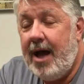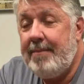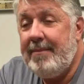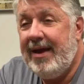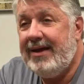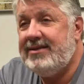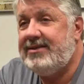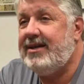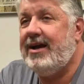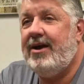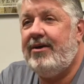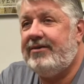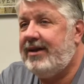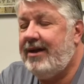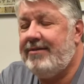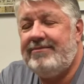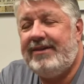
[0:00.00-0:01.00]
Amazing how
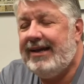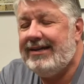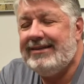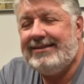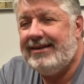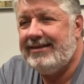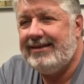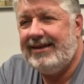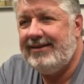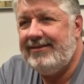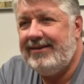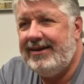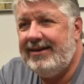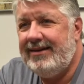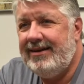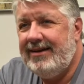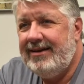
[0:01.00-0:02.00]
time flies like that,
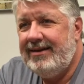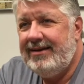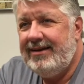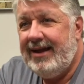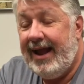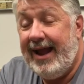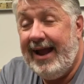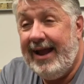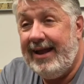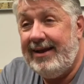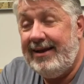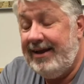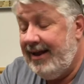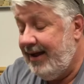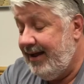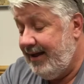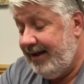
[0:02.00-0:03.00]
right? How this
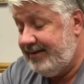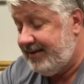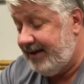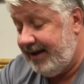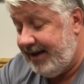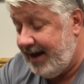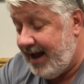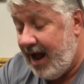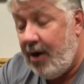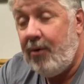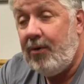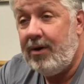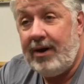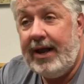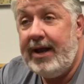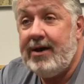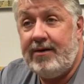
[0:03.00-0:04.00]
goes. It's like an
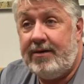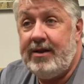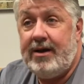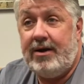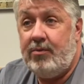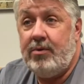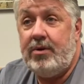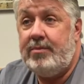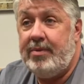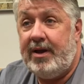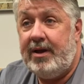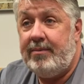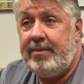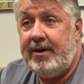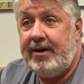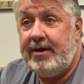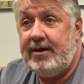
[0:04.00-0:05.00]
hour later than it would be
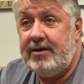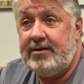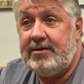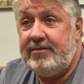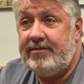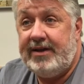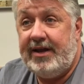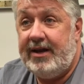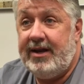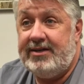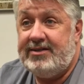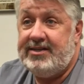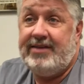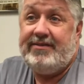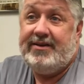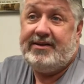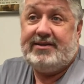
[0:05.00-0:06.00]
because of daylight
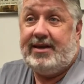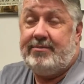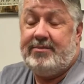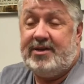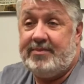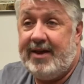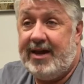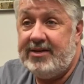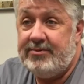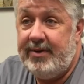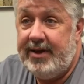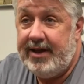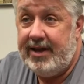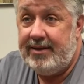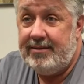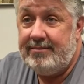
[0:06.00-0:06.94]
savings time this past weekend.